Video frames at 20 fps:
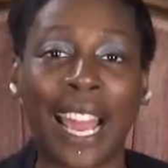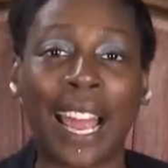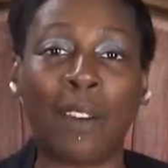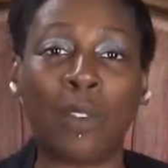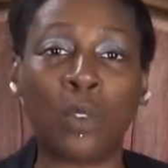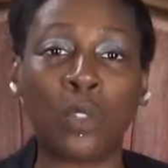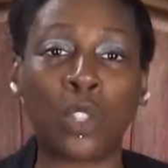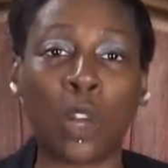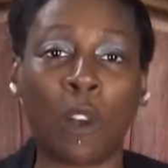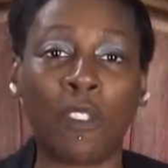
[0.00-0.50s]

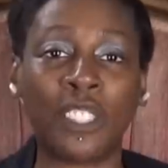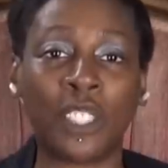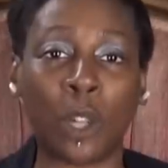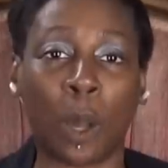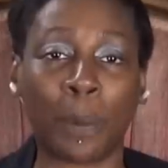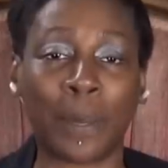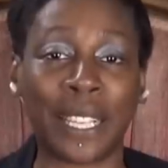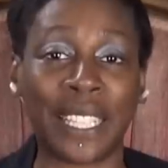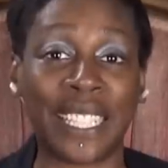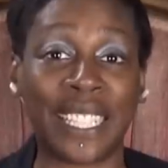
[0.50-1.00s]
Harold Horace
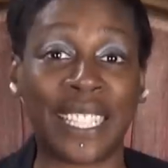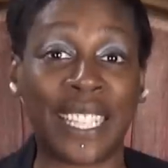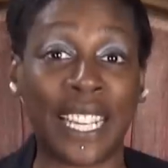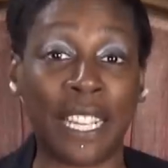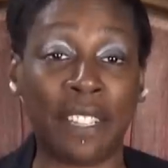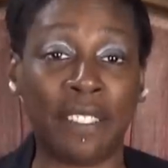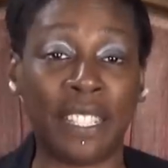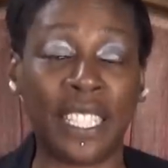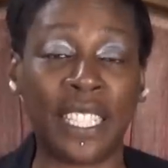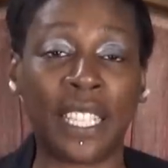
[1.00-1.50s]
Hopkins'
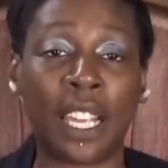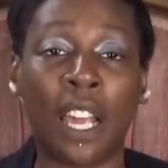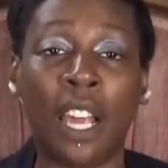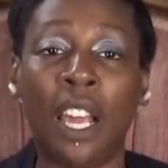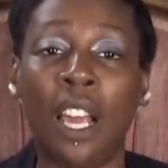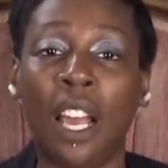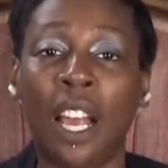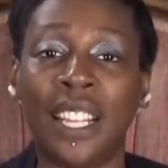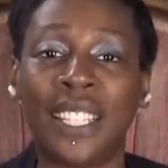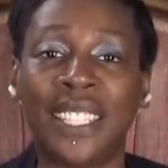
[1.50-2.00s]
theories
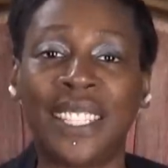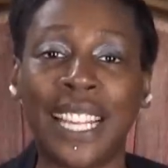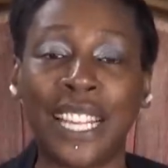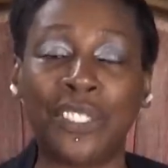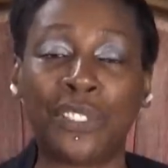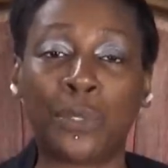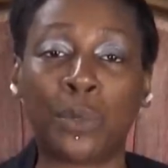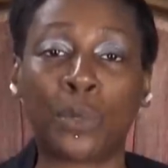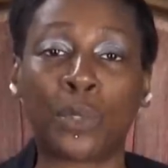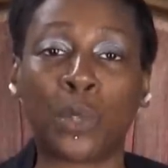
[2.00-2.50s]
are
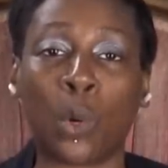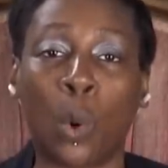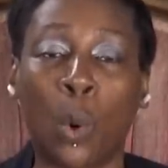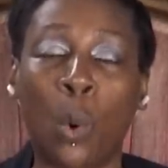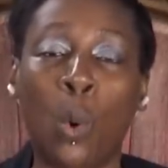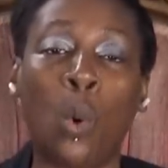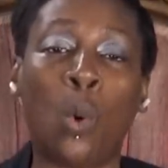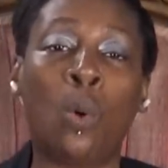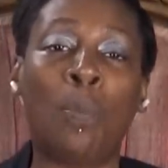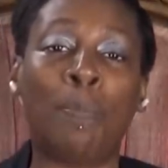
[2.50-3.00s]
central to
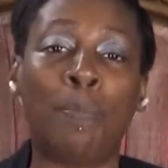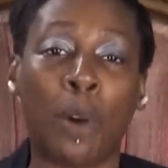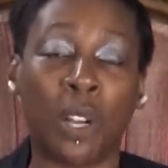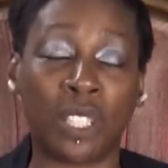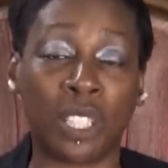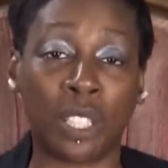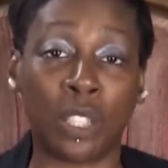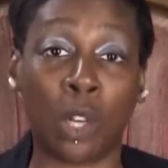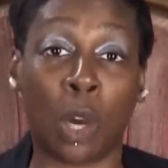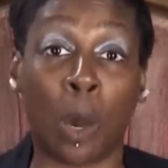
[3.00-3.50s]
all
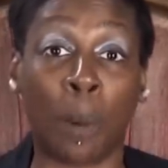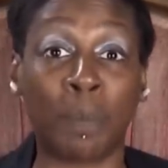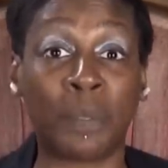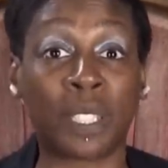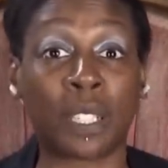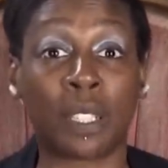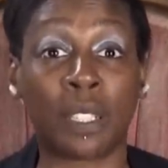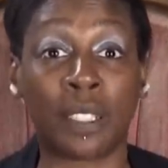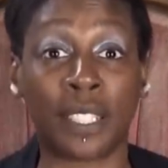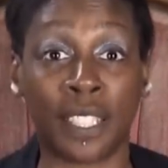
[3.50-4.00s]
modern
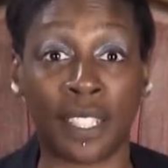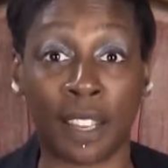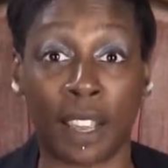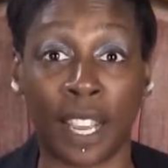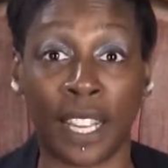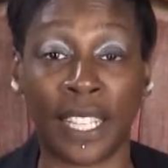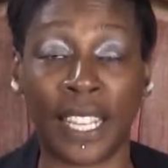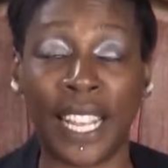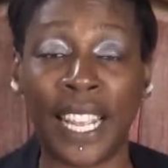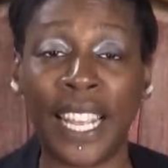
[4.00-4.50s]
optical
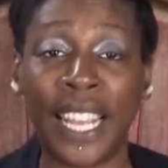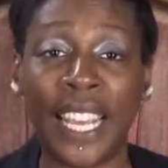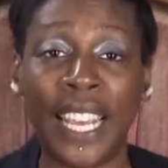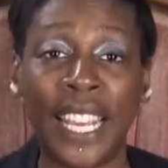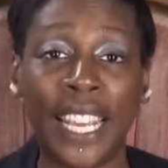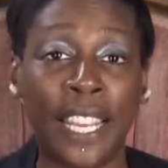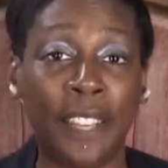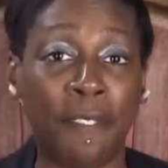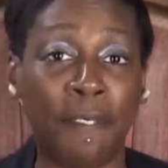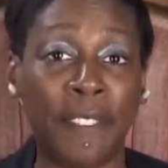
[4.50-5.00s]
design.
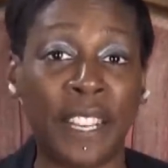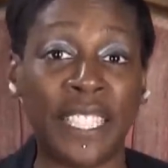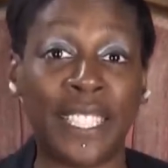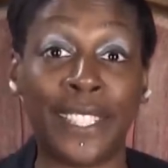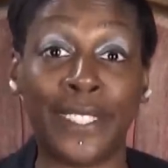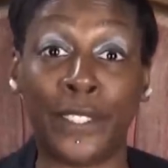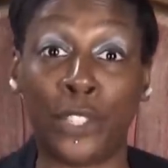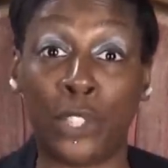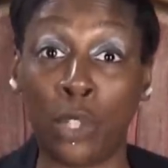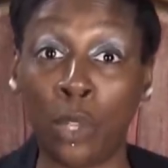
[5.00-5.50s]
He
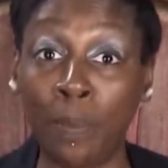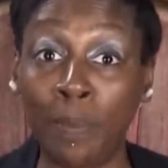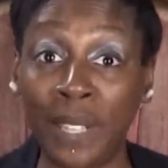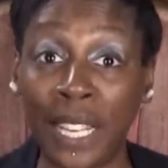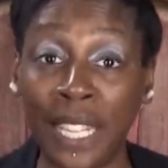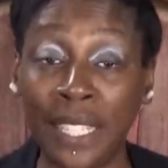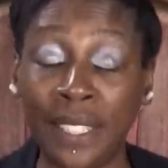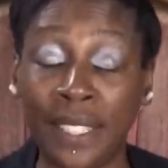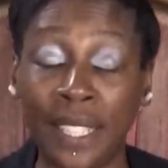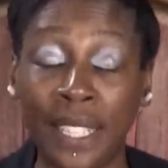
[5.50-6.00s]
invented zoom
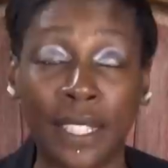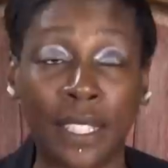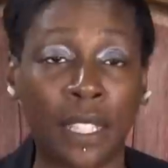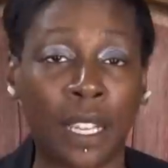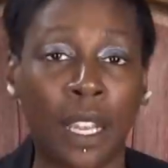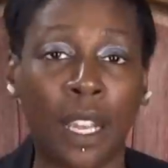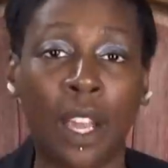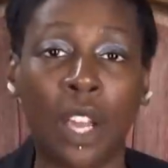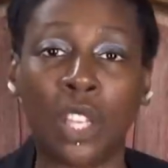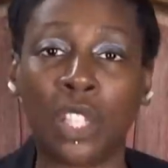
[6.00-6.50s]

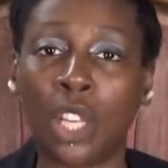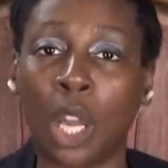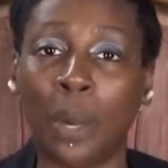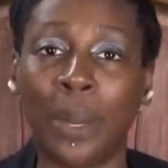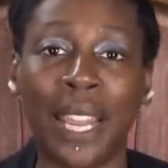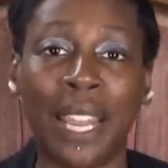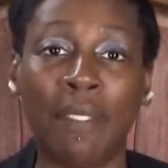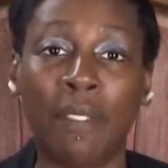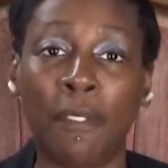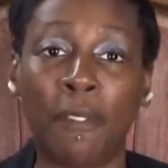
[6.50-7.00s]
lenses,
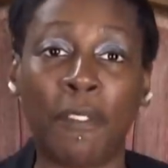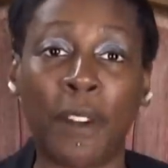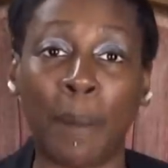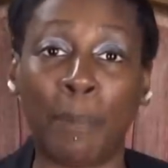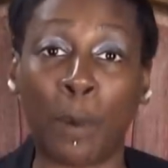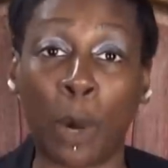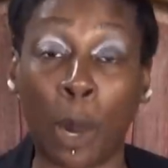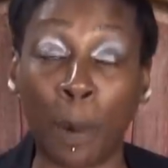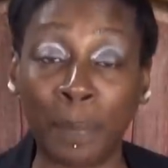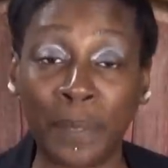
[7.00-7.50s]
coherent
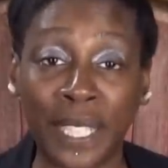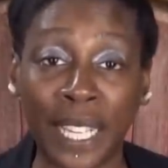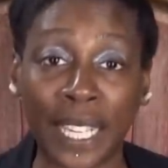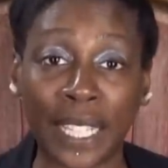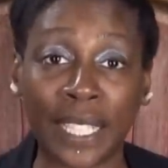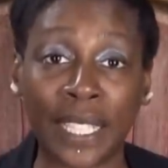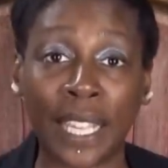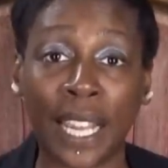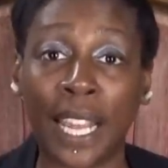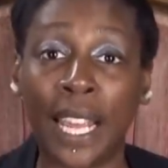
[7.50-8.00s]
fiber
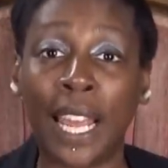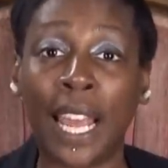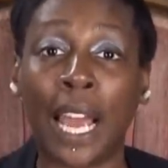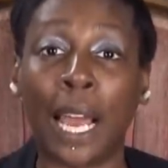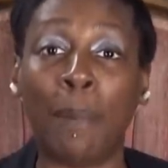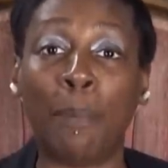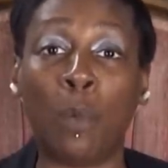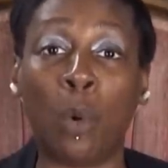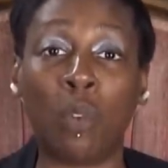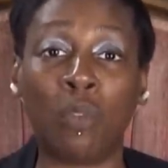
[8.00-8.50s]
optics,
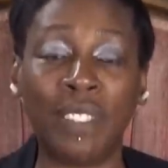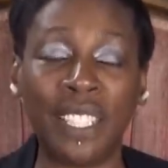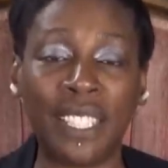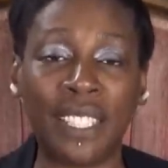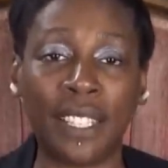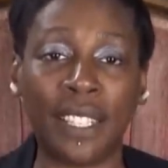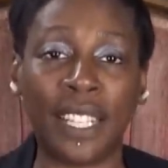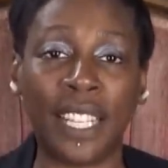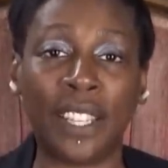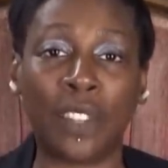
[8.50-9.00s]
and more
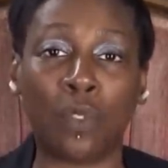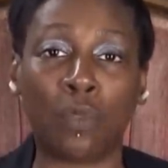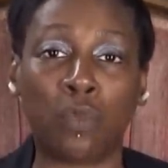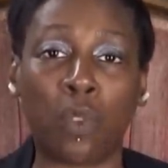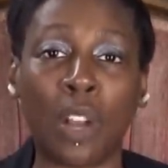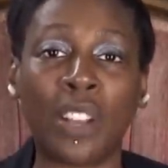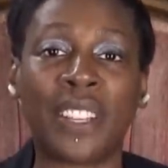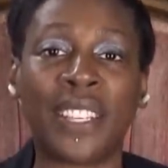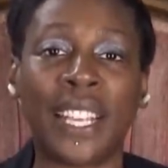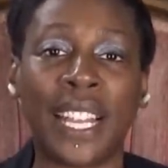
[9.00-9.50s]
recently, the
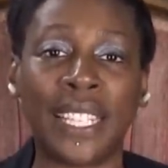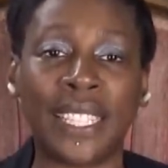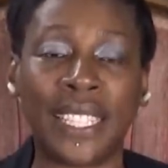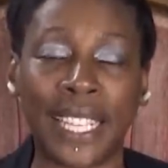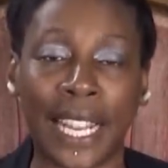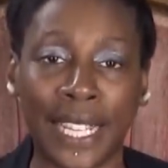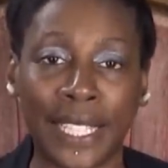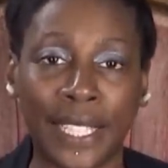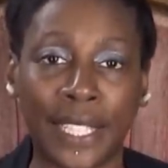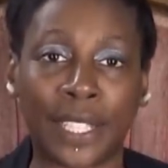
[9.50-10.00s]
rod
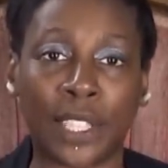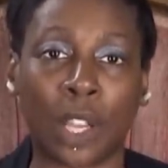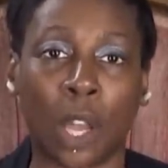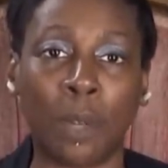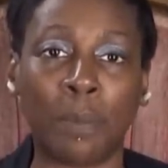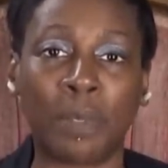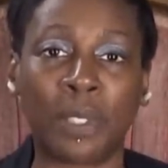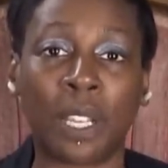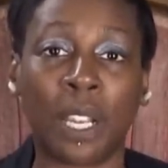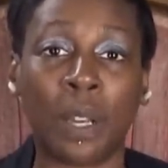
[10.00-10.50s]
lens
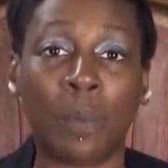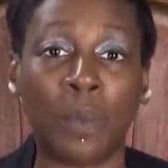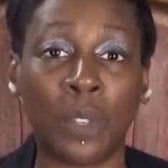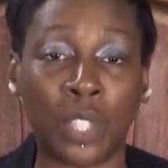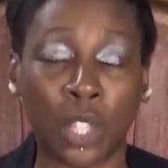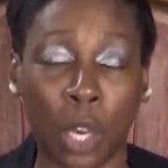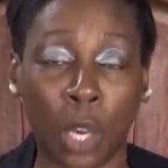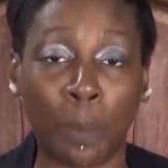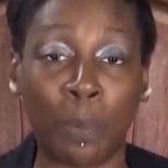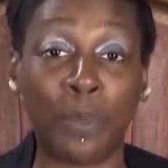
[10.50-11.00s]
endoscopes,
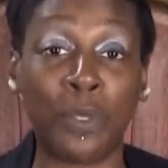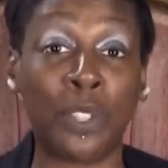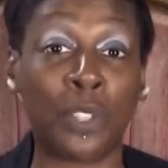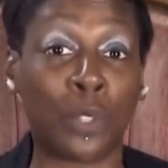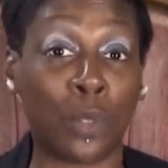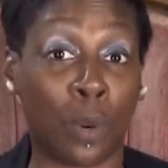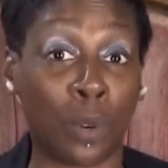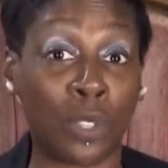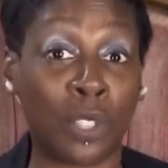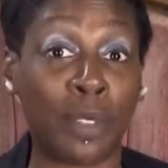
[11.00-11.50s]
which opened the
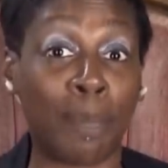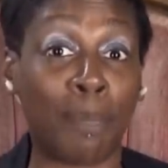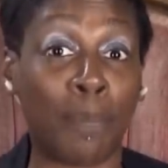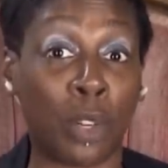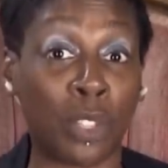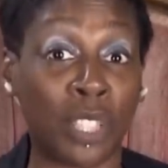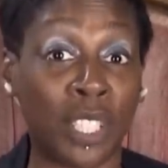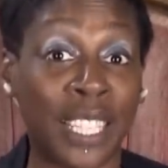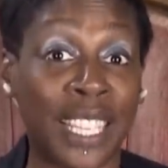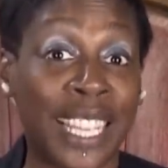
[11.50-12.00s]
door to
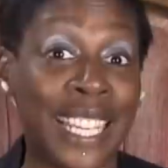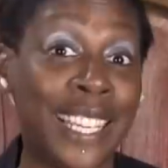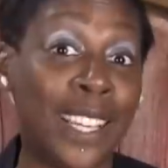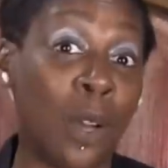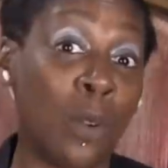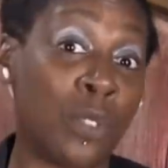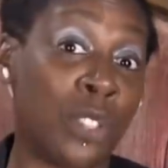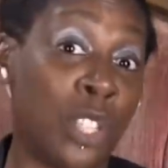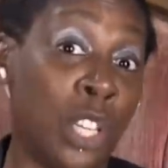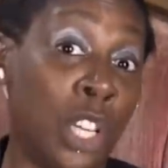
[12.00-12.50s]
modern
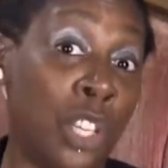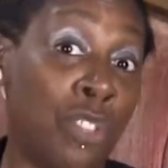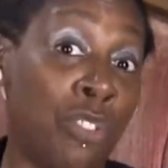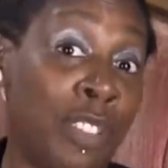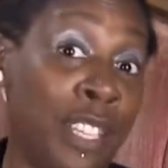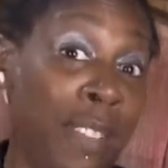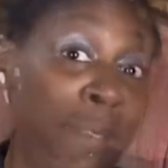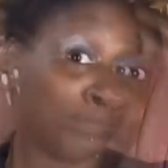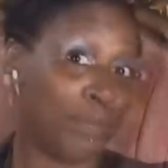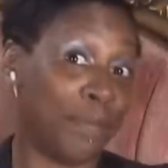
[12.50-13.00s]
keyhole
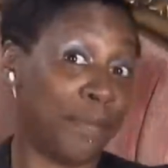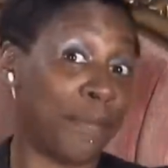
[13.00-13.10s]
surgery.